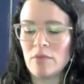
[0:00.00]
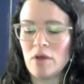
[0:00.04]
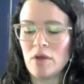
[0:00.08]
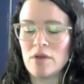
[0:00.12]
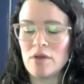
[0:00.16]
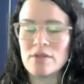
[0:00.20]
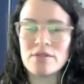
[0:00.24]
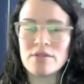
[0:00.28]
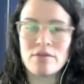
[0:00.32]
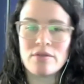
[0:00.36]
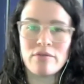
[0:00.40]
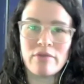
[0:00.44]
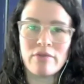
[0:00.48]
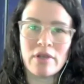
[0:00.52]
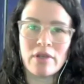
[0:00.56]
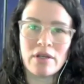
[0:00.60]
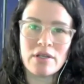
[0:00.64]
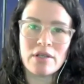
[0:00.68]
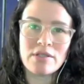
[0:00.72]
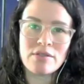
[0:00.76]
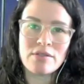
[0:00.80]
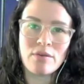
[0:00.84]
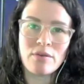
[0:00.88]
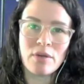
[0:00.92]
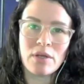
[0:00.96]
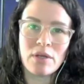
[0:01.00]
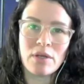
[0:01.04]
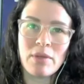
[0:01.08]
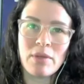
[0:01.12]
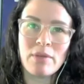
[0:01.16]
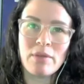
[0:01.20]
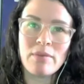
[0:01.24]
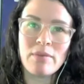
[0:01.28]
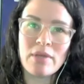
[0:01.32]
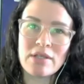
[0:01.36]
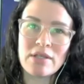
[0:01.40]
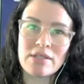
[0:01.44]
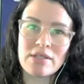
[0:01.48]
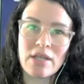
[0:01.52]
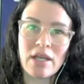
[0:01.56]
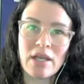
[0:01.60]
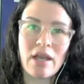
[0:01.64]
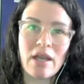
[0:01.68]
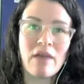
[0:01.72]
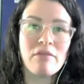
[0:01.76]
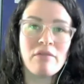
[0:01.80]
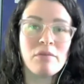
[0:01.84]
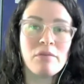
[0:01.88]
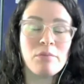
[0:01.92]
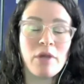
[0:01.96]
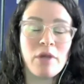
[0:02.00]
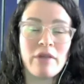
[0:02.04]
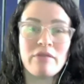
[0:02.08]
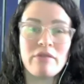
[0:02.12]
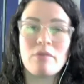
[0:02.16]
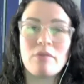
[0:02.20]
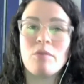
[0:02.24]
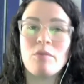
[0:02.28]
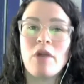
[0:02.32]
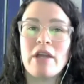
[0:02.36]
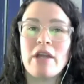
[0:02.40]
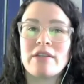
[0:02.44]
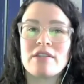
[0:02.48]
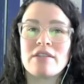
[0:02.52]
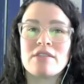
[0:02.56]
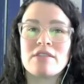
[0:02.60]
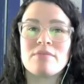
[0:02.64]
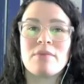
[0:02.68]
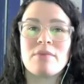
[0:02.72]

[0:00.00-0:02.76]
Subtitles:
also varies quite a because I have a private practice,